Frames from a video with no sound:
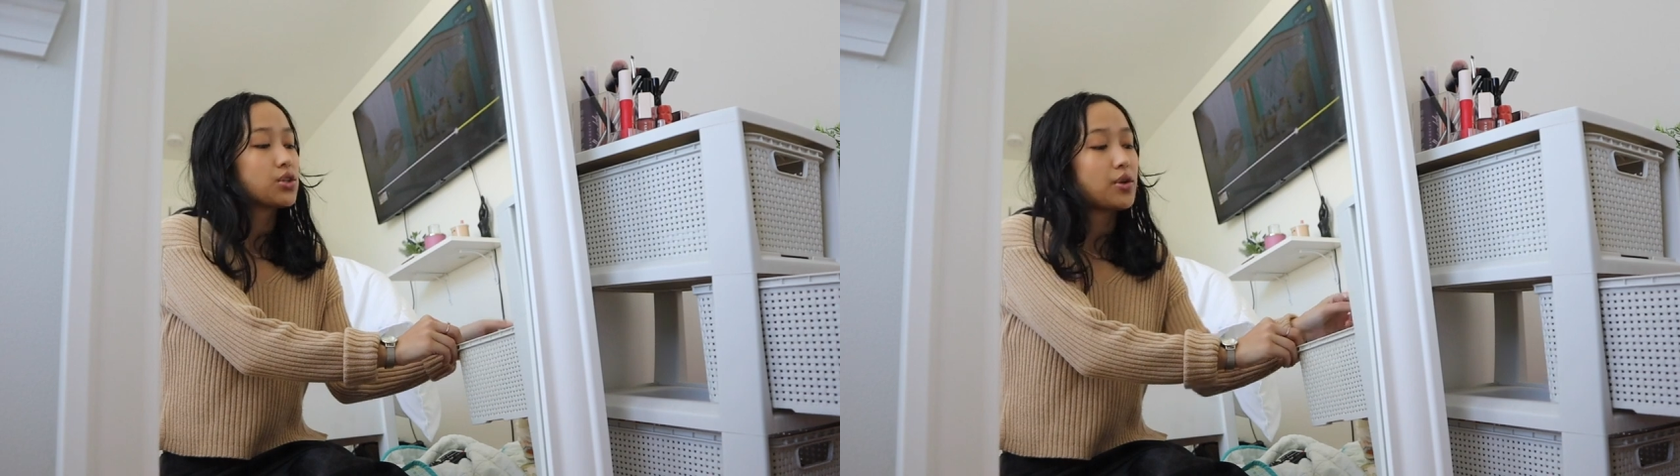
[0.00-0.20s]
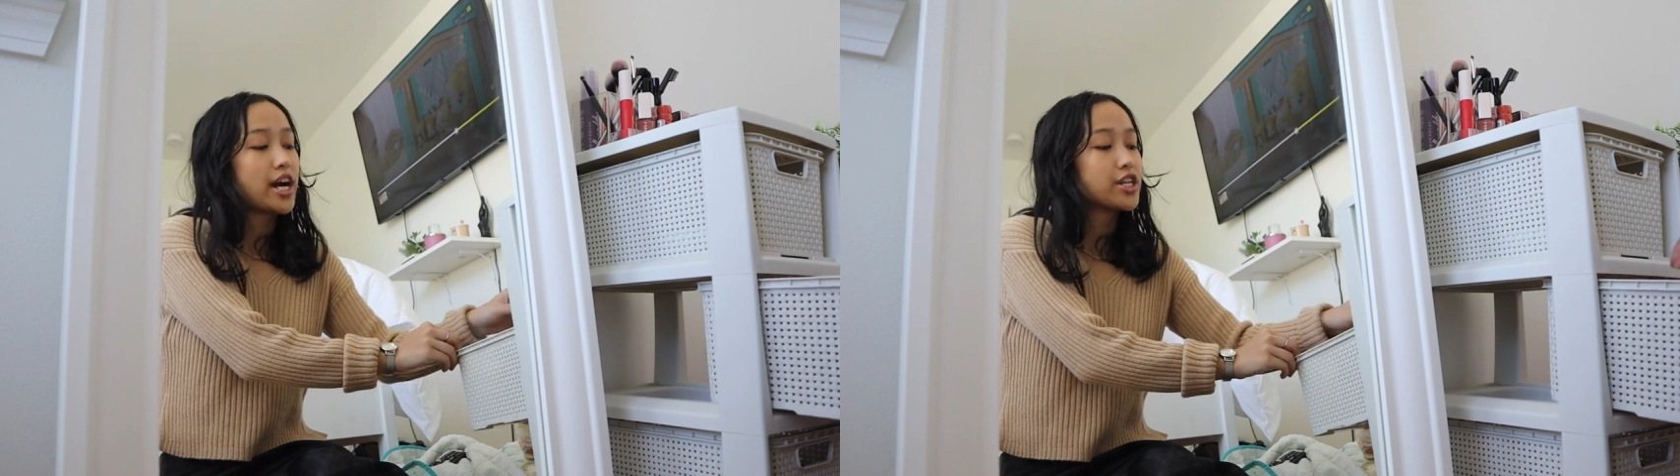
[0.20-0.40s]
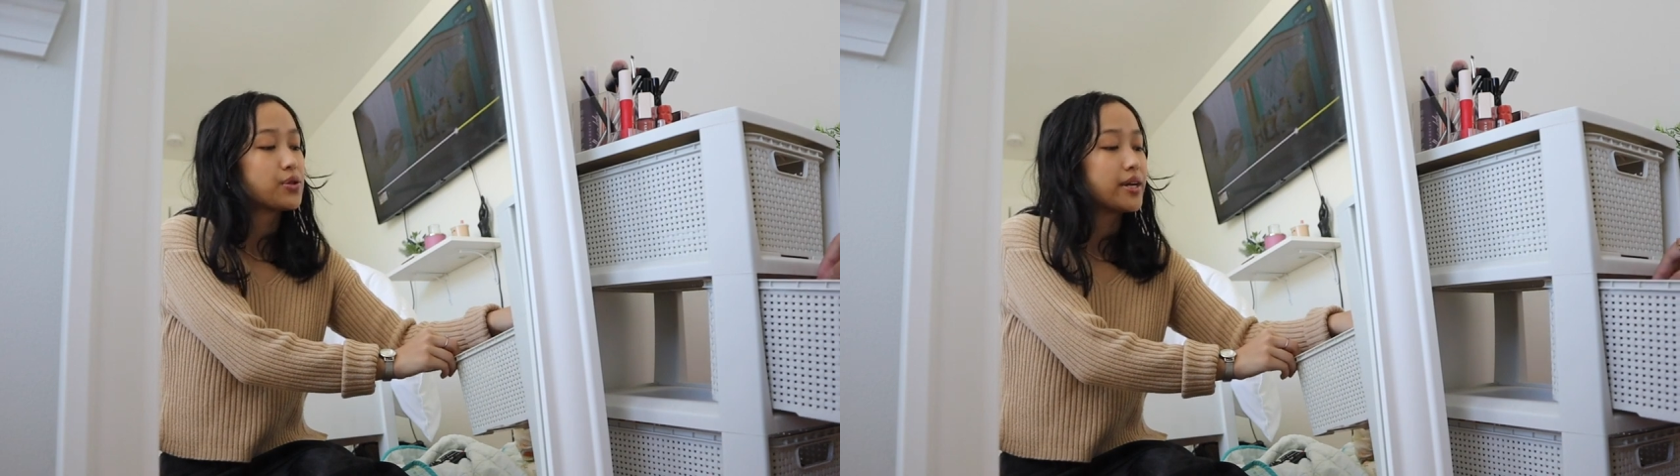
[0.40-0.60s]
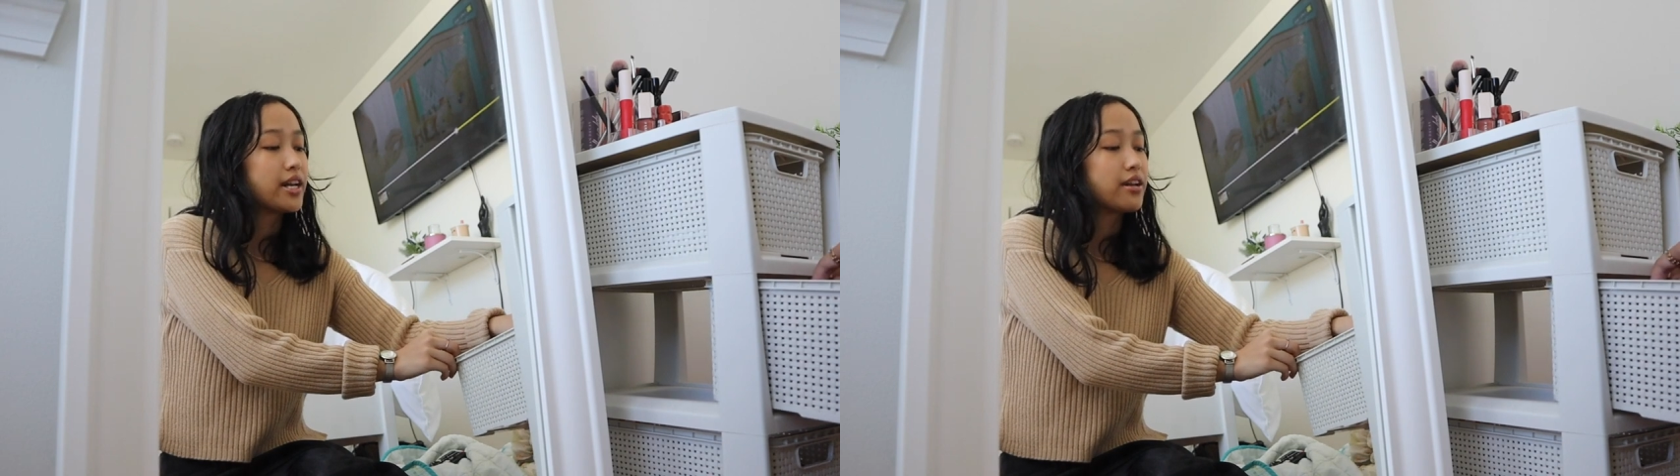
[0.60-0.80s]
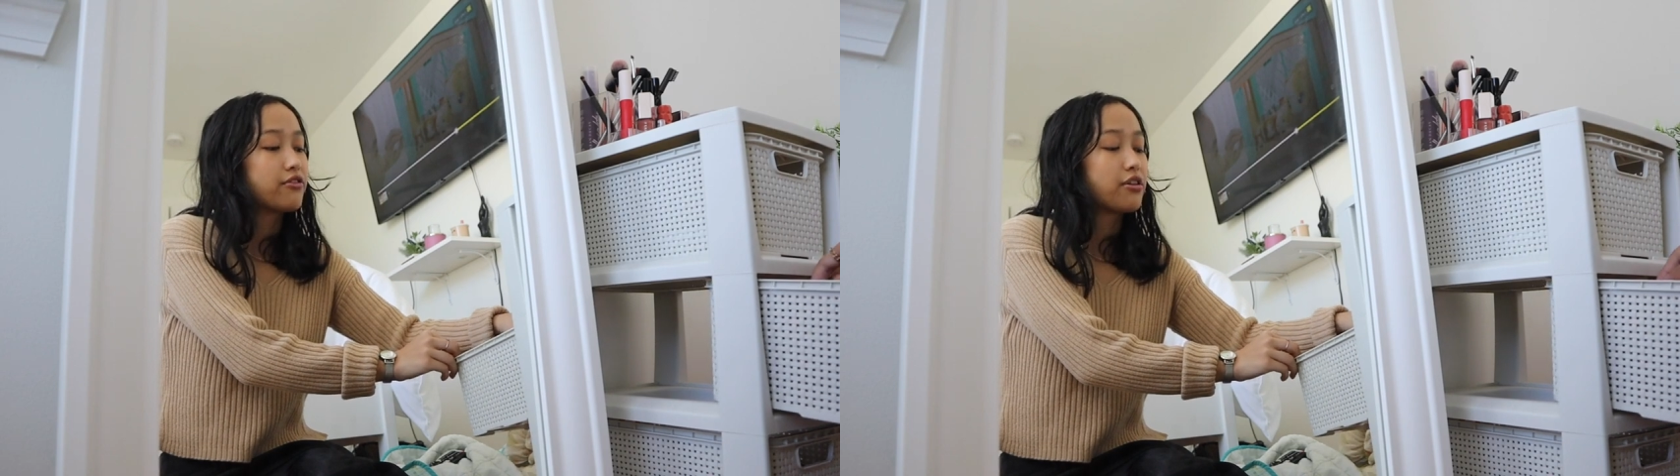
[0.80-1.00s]

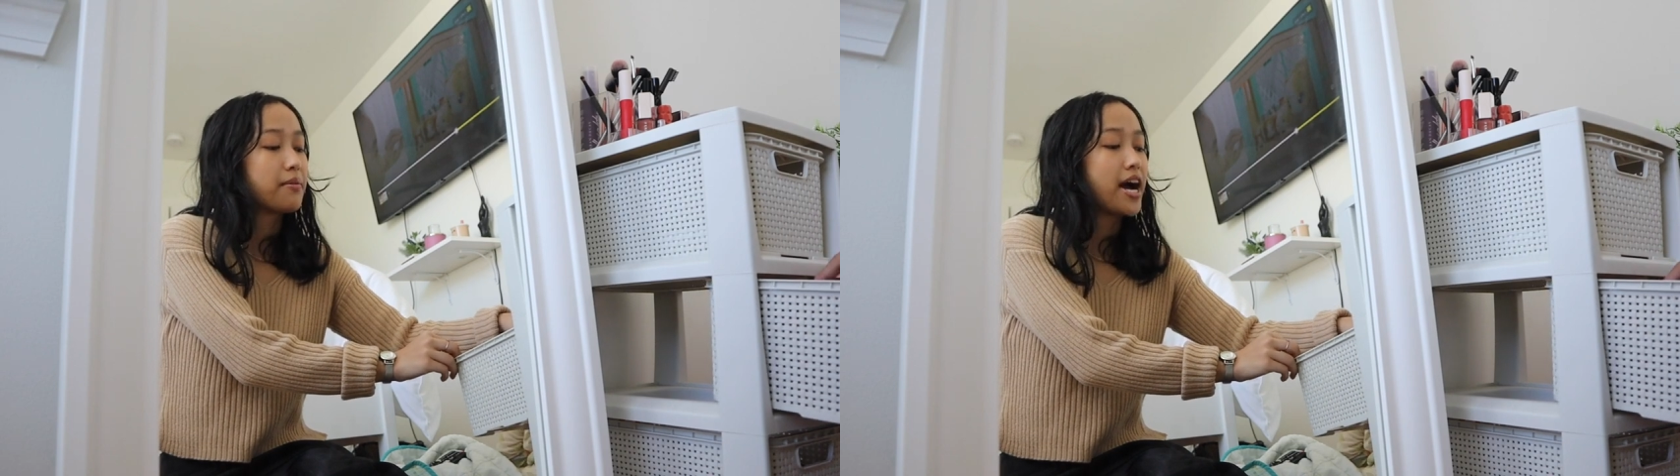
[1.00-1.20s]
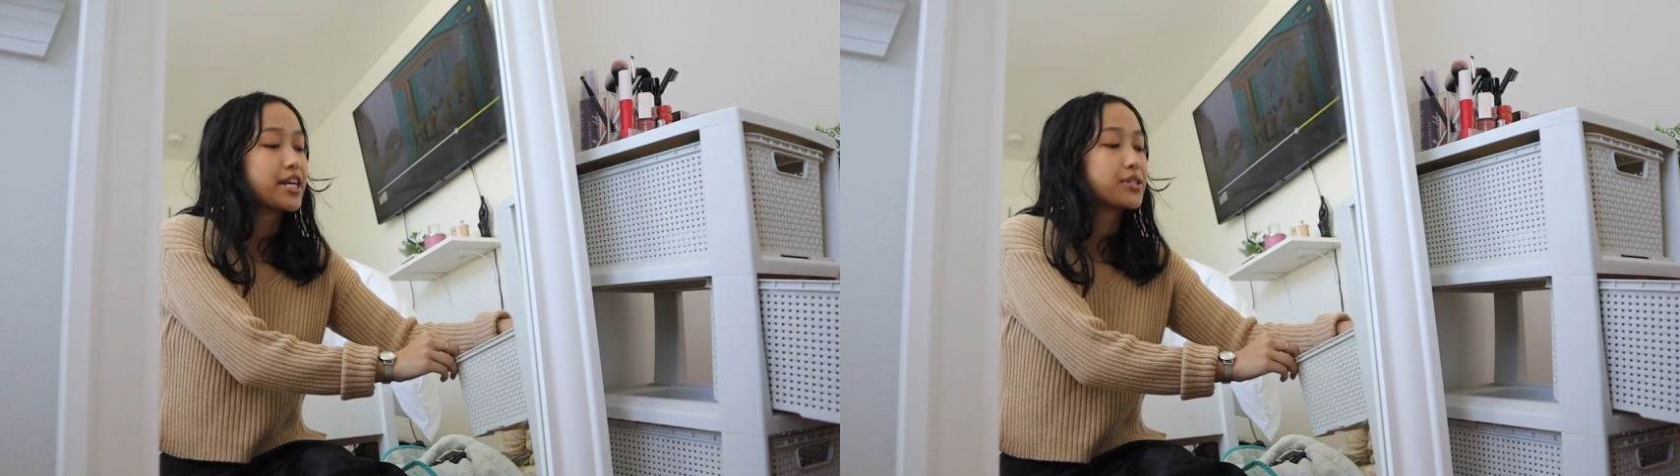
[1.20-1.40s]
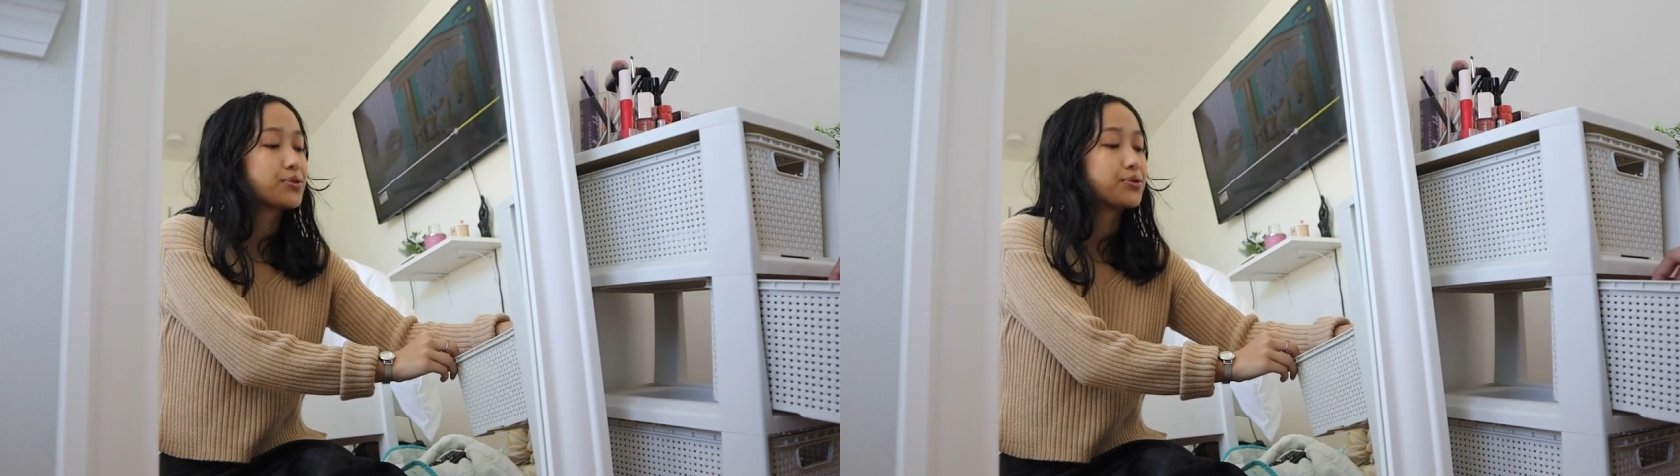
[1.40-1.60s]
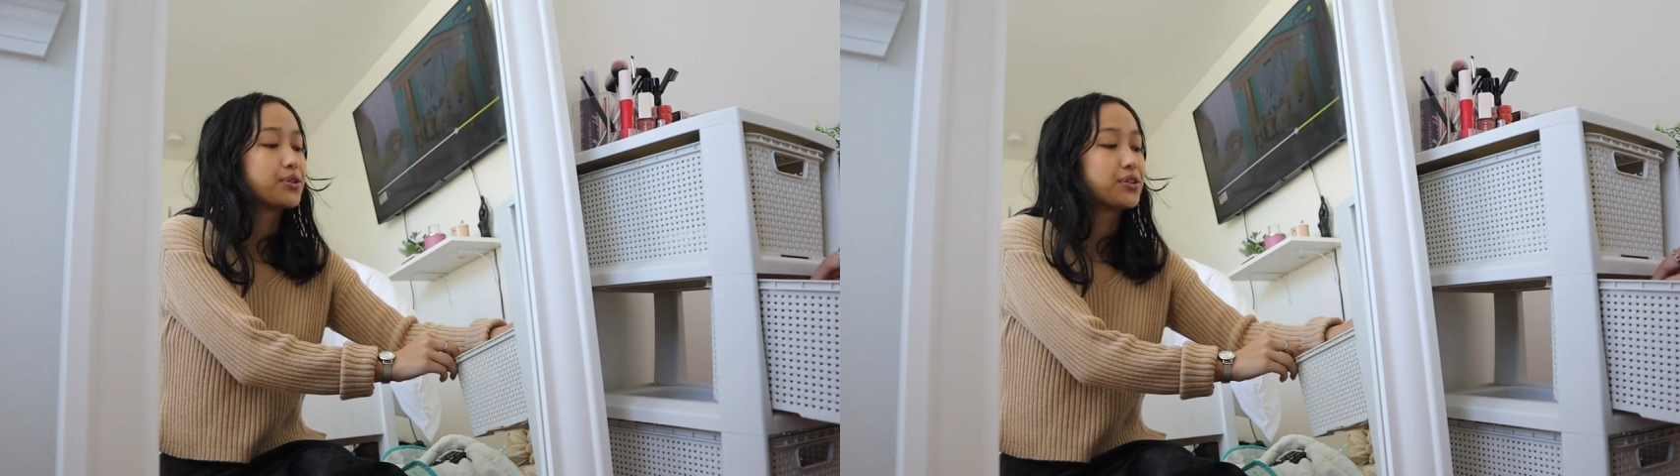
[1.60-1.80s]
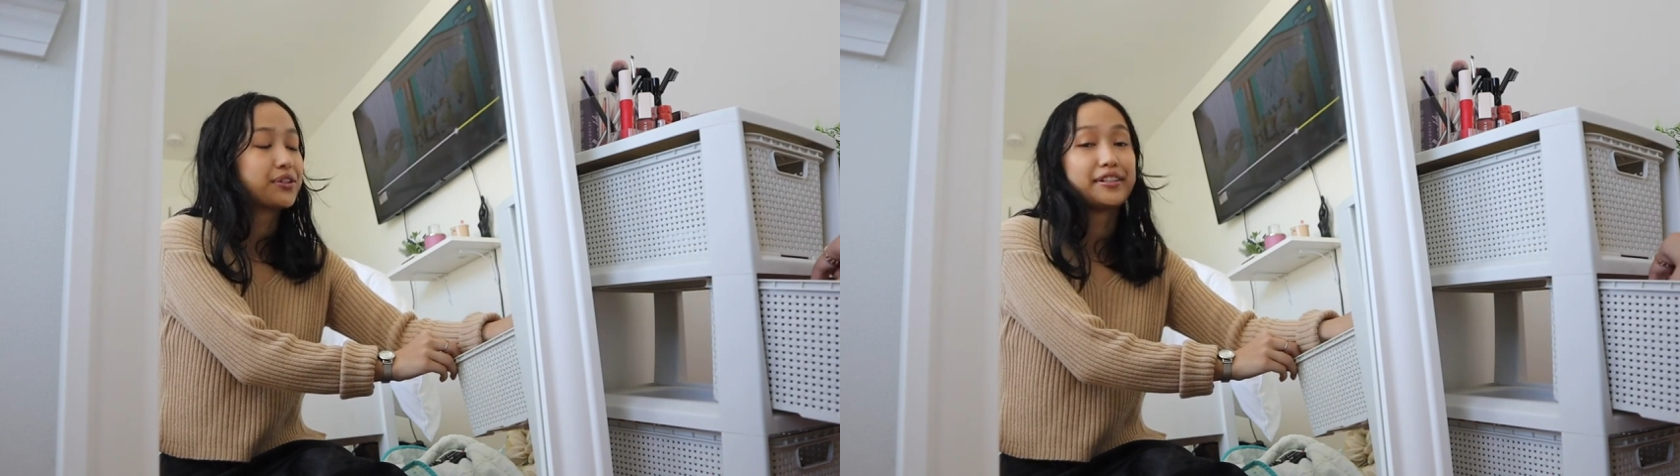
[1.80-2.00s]
graduated from high
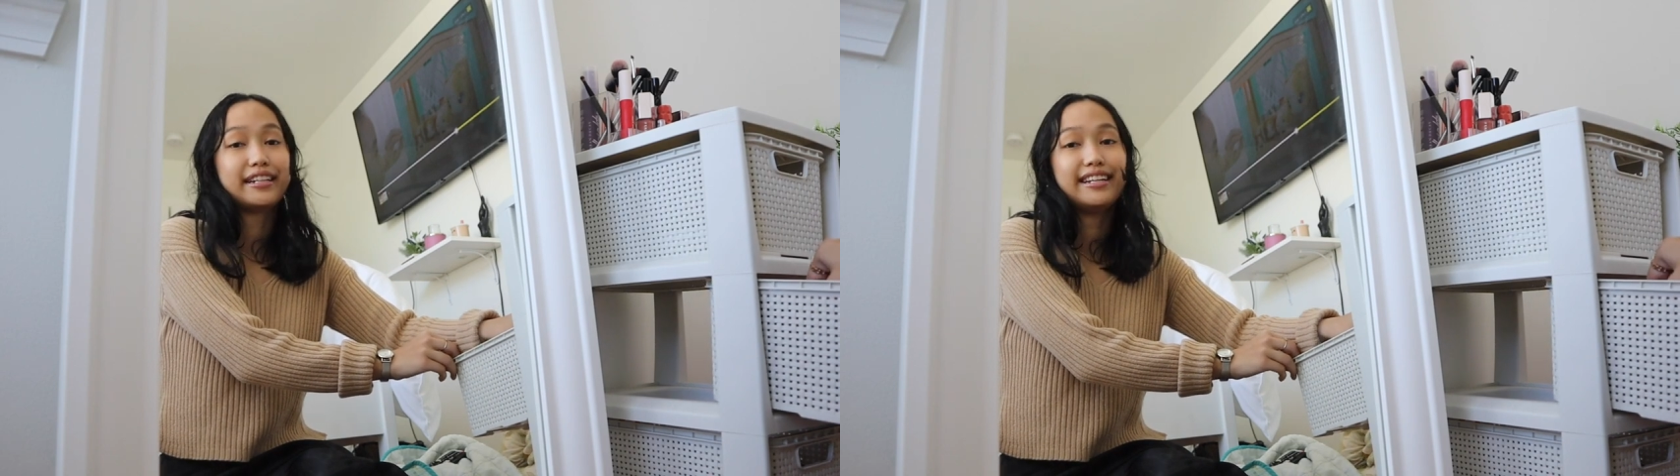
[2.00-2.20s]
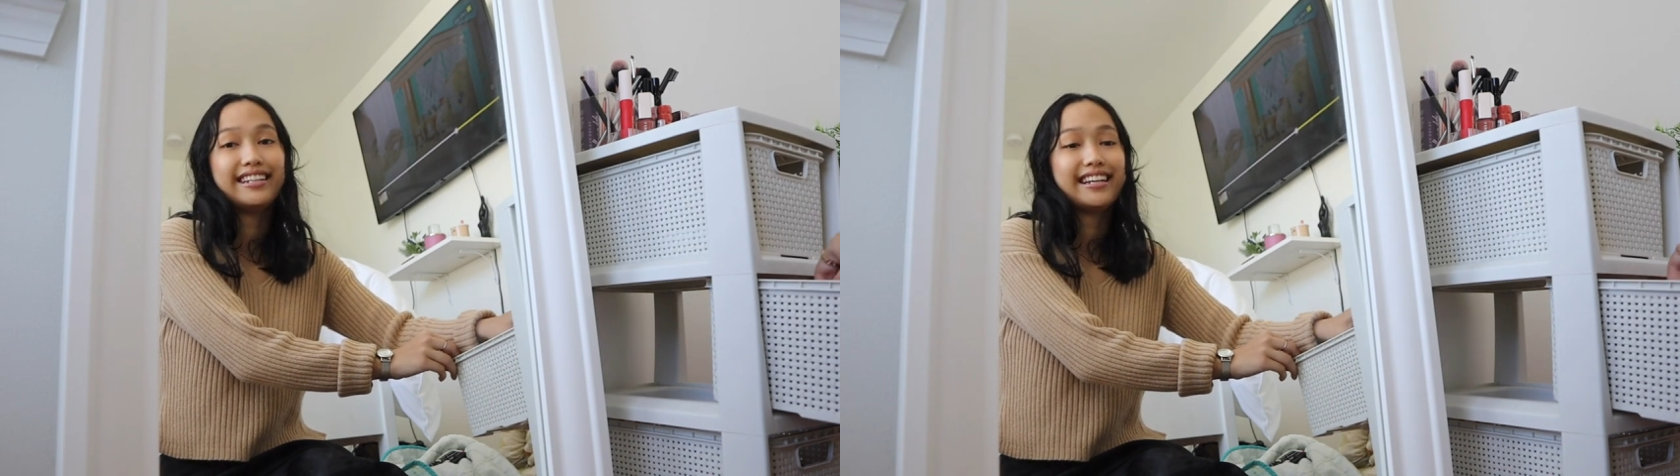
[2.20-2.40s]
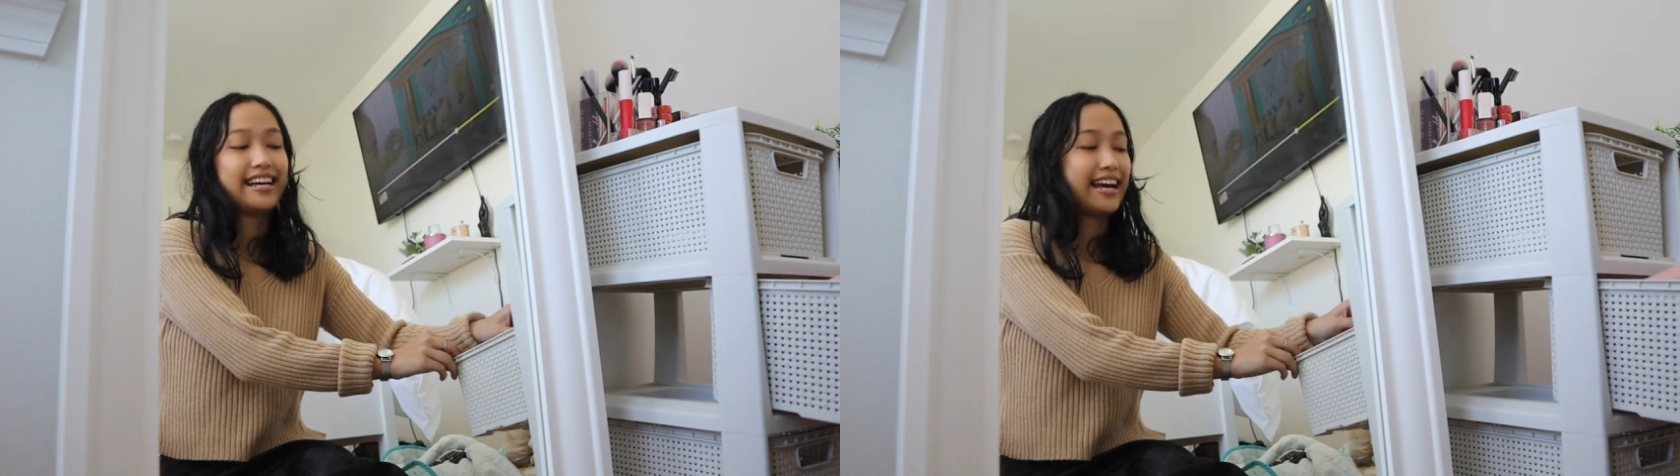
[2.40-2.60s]
school early.